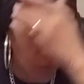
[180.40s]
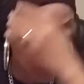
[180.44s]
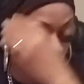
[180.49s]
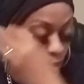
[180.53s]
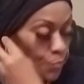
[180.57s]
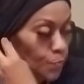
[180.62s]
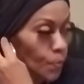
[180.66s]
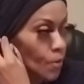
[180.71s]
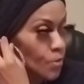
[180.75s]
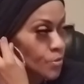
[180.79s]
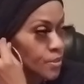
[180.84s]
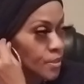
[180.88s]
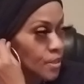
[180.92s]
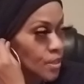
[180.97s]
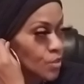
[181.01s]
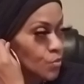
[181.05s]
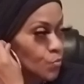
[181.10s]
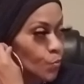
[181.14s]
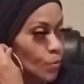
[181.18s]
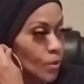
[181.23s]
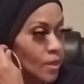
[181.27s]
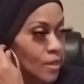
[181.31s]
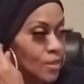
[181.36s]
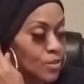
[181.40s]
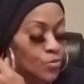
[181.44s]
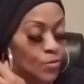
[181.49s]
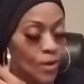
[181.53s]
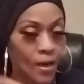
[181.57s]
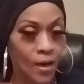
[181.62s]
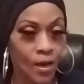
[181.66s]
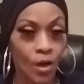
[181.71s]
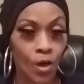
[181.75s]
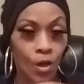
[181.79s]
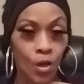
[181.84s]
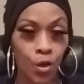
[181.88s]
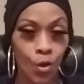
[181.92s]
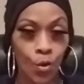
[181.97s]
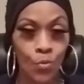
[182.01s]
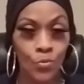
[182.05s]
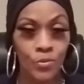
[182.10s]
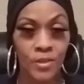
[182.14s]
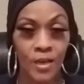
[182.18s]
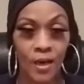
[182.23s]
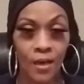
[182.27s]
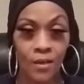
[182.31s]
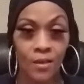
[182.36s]
this person is really trying to
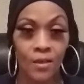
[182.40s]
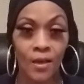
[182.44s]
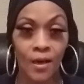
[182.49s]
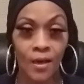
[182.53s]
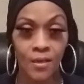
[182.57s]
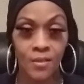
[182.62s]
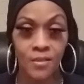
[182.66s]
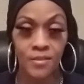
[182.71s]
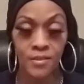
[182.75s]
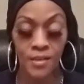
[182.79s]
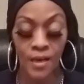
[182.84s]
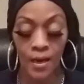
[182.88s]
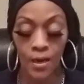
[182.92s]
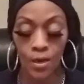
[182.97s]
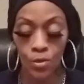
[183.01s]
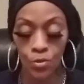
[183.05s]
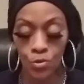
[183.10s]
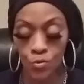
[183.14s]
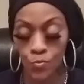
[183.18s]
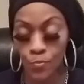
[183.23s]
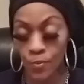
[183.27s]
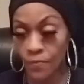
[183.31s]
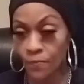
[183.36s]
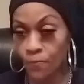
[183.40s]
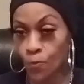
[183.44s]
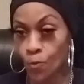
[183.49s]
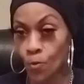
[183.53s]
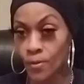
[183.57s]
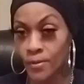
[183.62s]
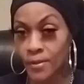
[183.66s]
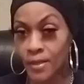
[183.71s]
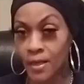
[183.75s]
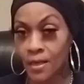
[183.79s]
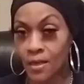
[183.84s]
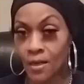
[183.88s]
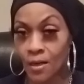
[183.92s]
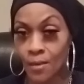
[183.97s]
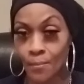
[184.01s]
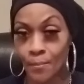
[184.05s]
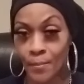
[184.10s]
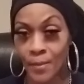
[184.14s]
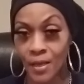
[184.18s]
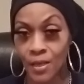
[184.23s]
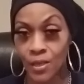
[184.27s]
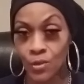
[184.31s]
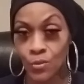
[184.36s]
close out a lot of cycles before they come
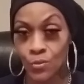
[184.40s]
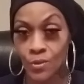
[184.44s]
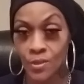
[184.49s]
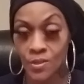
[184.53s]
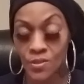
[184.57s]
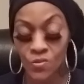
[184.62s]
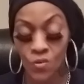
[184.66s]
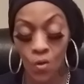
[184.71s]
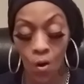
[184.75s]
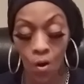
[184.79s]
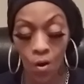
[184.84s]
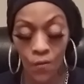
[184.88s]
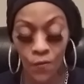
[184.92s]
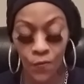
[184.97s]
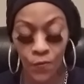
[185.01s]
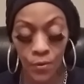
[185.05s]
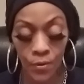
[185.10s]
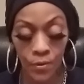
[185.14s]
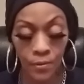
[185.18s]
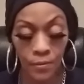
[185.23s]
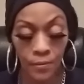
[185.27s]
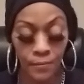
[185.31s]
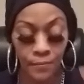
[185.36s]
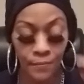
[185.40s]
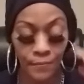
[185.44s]
make you this offer.